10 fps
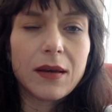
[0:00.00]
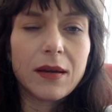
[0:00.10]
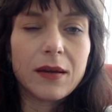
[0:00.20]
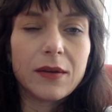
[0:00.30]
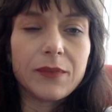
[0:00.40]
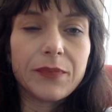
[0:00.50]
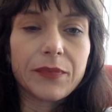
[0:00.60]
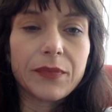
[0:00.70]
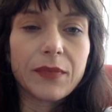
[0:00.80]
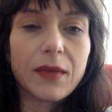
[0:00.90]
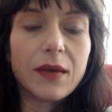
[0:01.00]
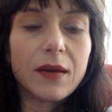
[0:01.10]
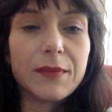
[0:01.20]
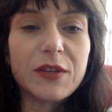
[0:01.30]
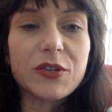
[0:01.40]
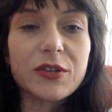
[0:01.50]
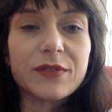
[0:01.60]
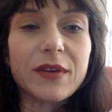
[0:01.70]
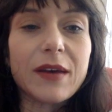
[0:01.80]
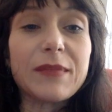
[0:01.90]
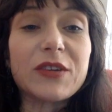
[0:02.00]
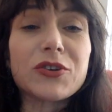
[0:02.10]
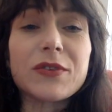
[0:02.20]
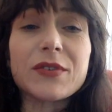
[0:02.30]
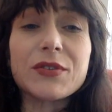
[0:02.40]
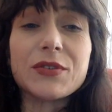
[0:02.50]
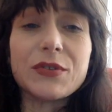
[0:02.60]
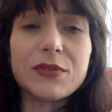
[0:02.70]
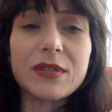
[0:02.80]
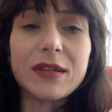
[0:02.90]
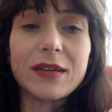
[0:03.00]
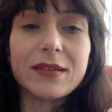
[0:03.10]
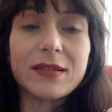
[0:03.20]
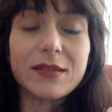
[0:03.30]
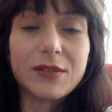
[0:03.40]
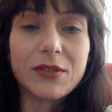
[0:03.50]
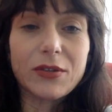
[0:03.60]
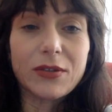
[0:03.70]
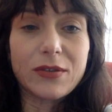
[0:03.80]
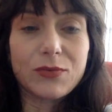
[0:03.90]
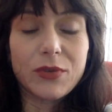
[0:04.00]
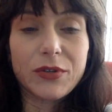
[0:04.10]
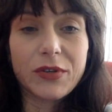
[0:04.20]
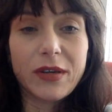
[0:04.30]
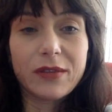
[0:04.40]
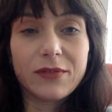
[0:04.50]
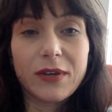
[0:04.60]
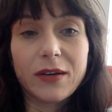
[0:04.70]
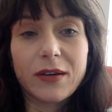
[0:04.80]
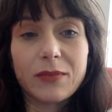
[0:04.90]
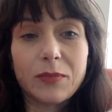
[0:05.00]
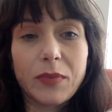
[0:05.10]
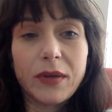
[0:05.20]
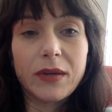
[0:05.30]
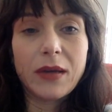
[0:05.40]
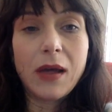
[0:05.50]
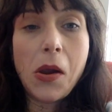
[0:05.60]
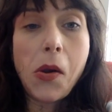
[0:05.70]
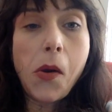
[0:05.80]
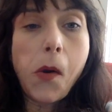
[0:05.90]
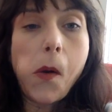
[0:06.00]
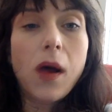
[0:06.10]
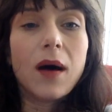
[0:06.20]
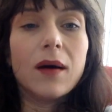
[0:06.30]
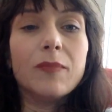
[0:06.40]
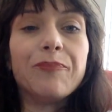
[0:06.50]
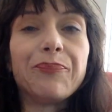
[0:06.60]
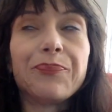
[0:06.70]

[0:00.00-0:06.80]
I don't know. I'm not sure if I'm not sure if a suicide is necessarily the worst kind of fuck up, but um,